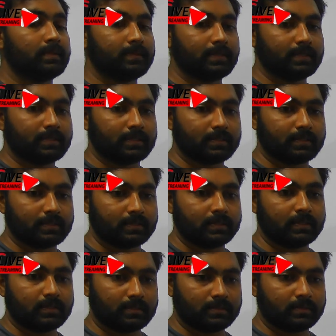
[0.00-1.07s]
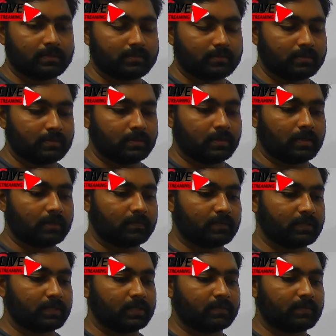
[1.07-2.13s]
Then
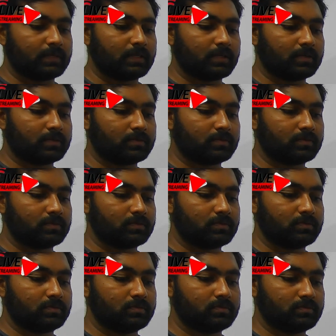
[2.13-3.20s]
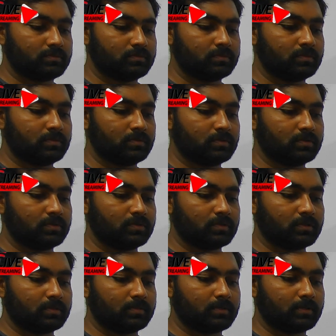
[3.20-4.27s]
after that, we have to
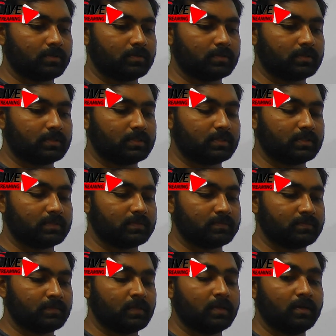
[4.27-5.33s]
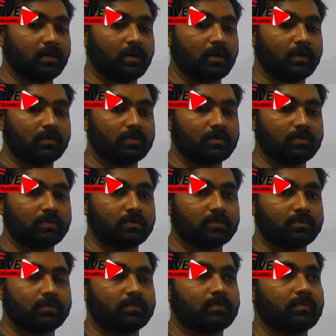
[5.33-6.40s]
talk about the how to